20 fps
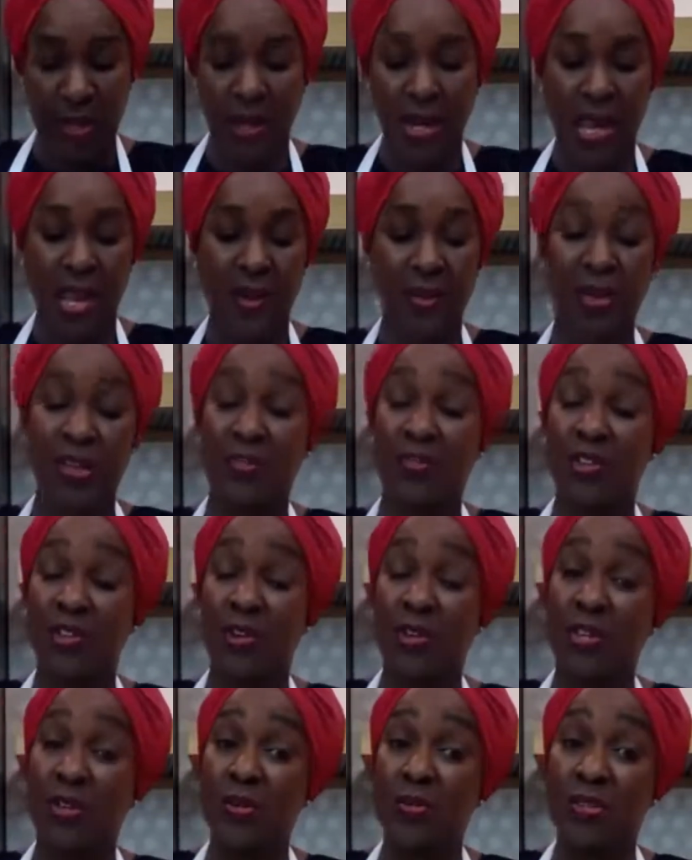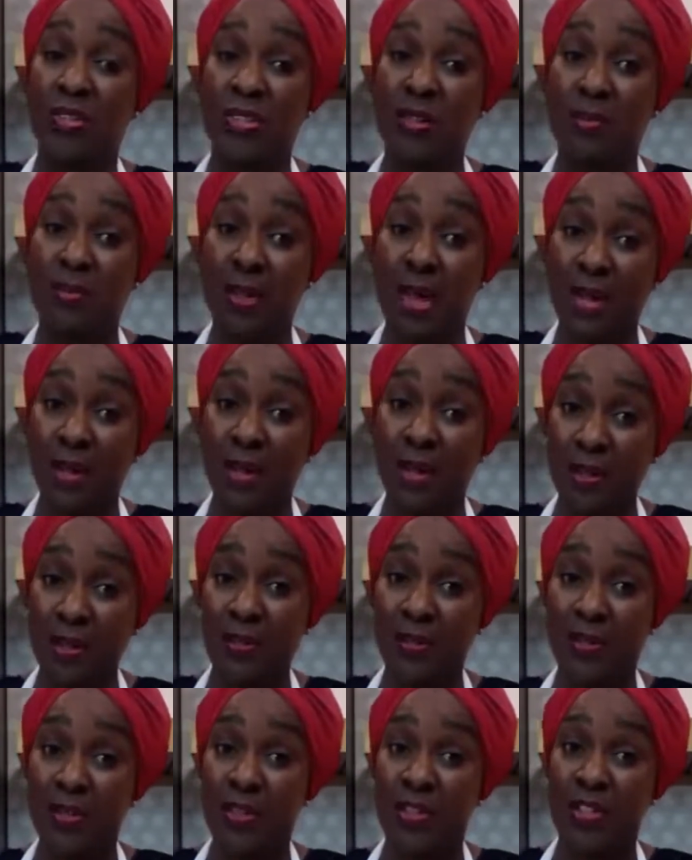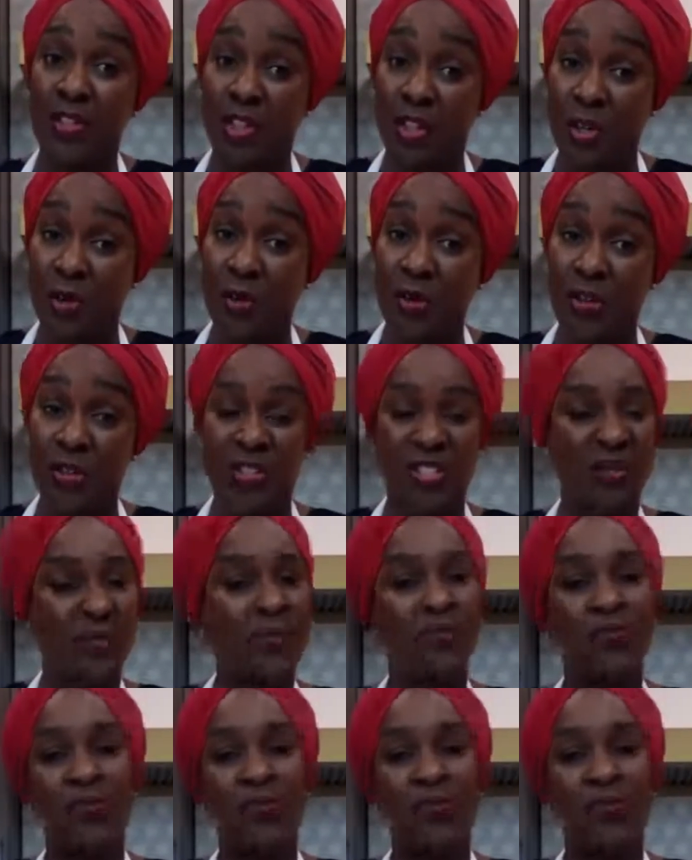Now, if you're using the metal skewers,